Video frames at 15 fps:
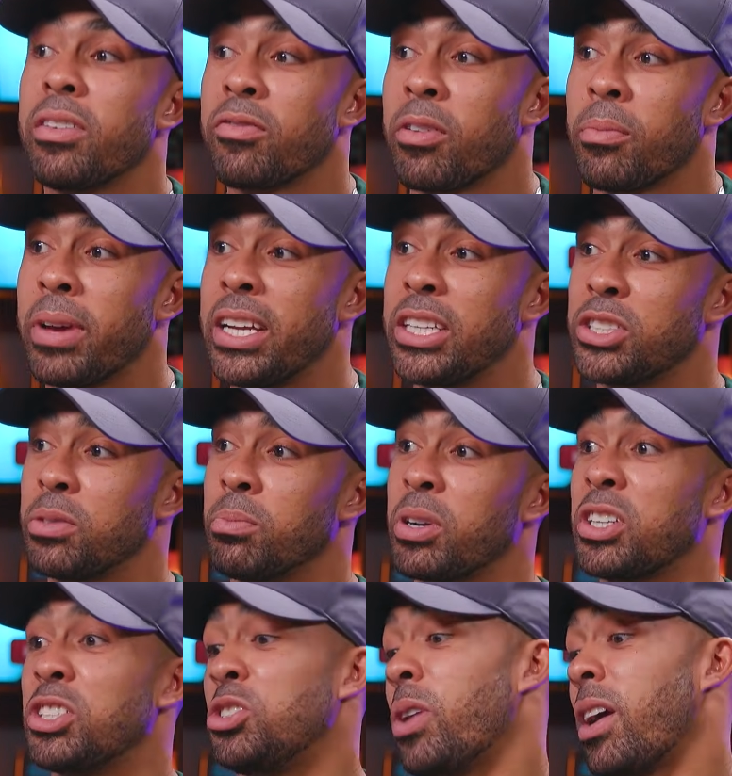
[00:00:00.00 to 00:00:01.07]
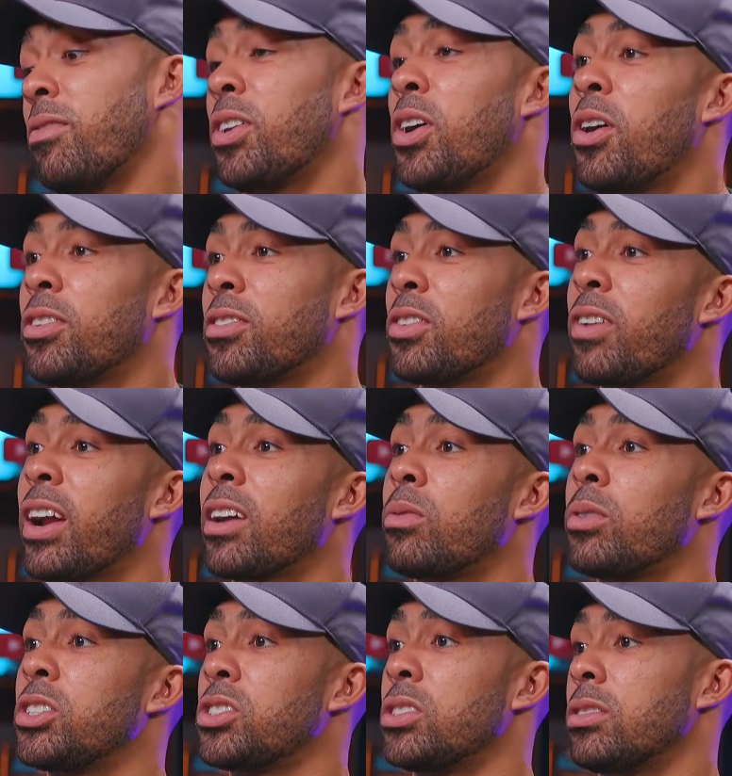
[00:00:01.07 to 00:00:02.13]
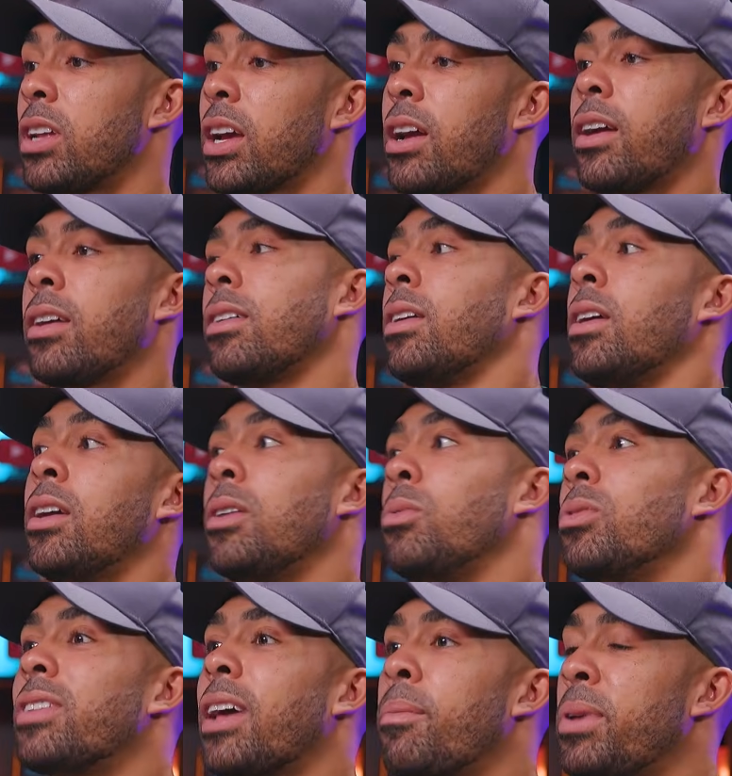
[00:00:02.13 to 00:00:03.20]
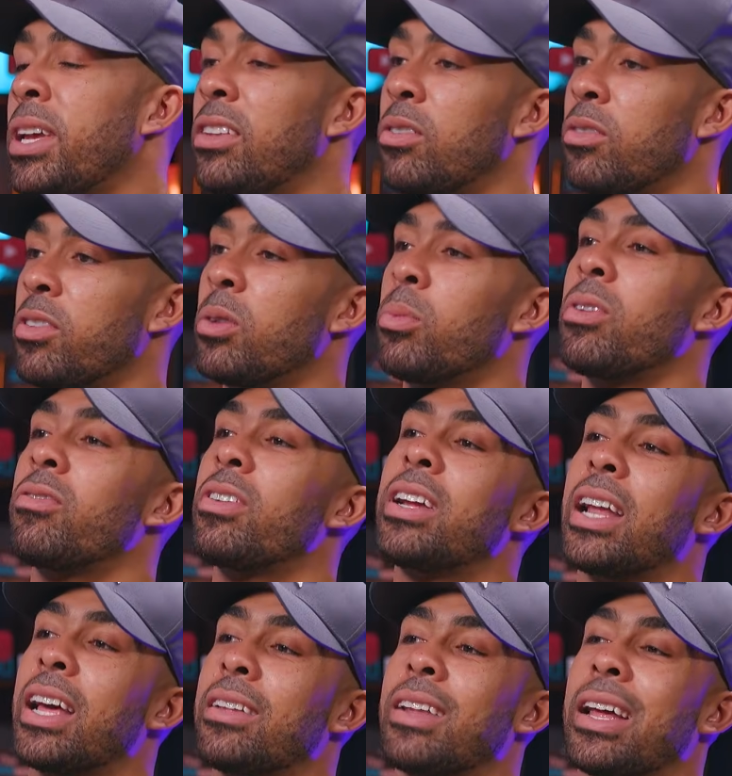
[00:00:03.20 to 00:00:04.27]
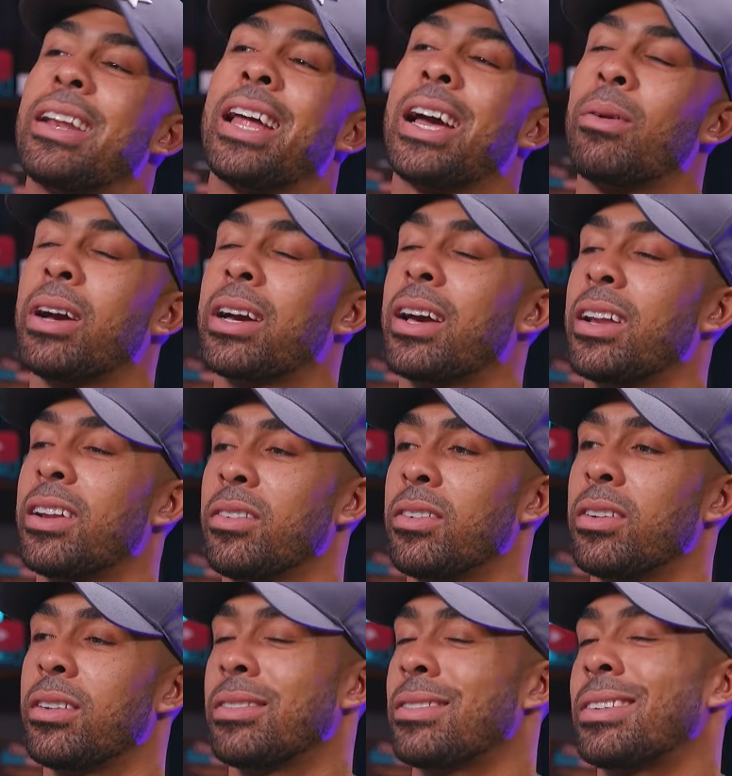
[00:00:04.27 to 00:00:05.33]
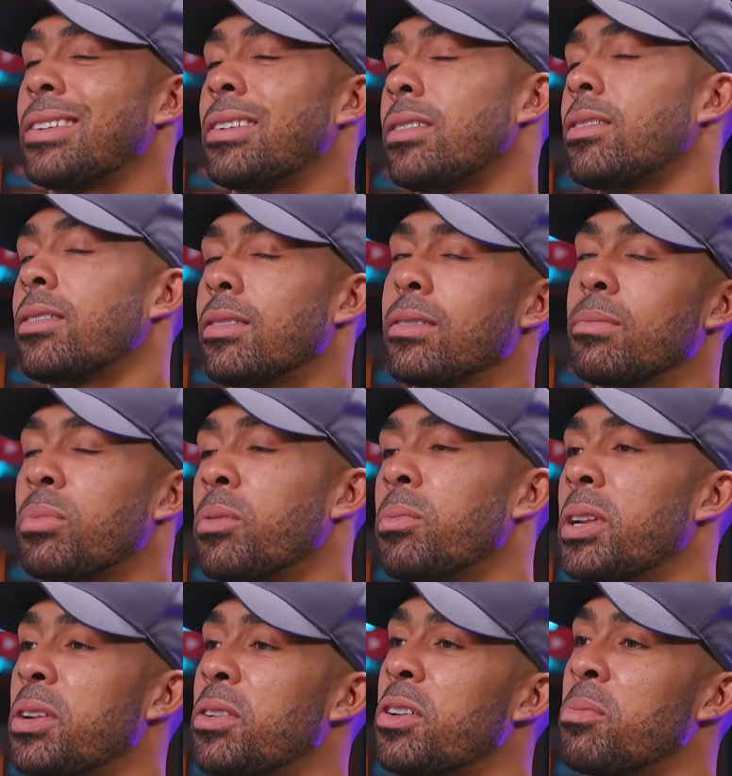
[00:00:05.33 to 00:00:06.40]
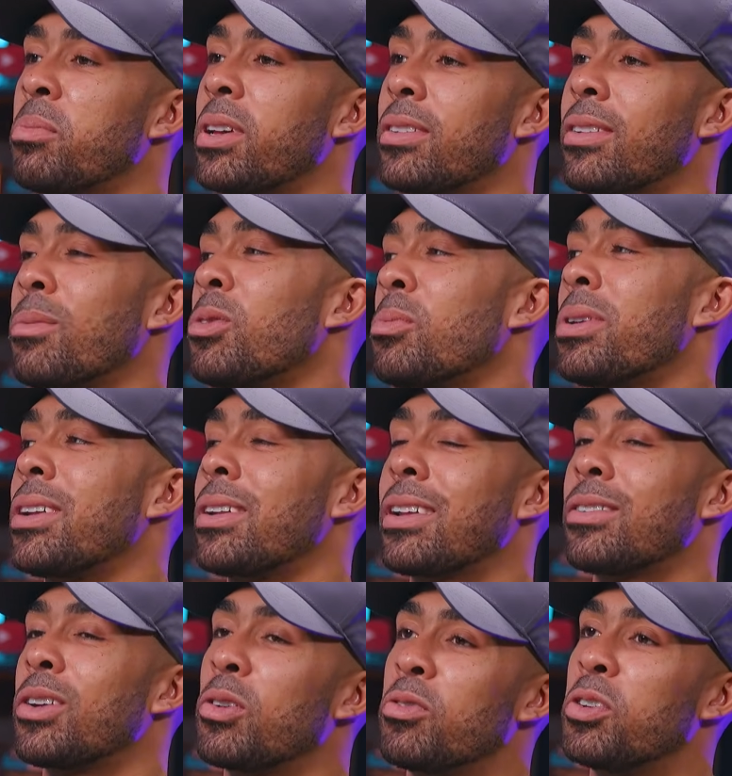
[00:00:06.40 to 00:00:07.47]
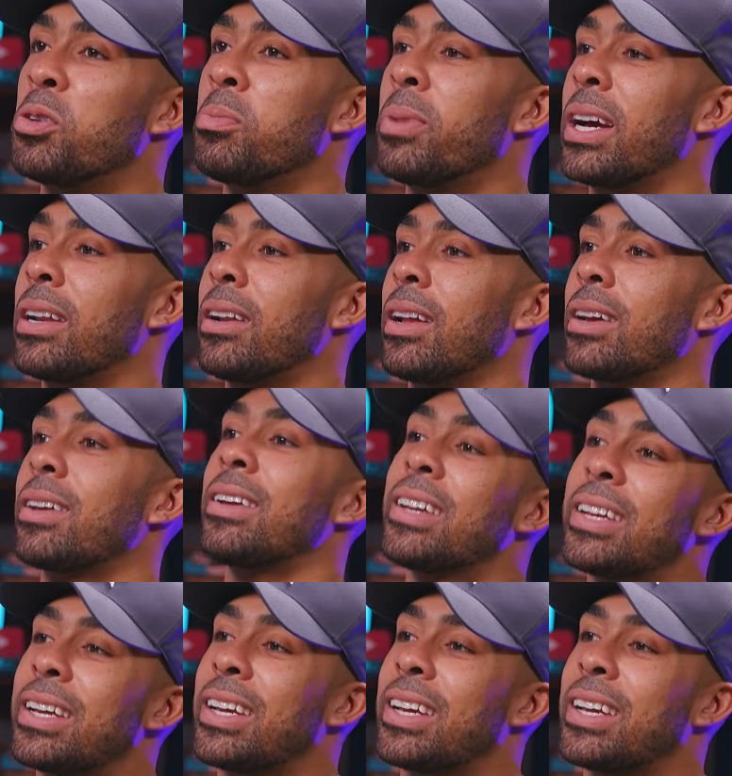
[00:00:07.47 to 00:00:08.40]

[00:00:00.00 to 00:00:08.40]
all the information because you haven't asked the right questions, like I was at peace with it when realized like now I kind of, no, it's probably not the best. That's not a real man. Like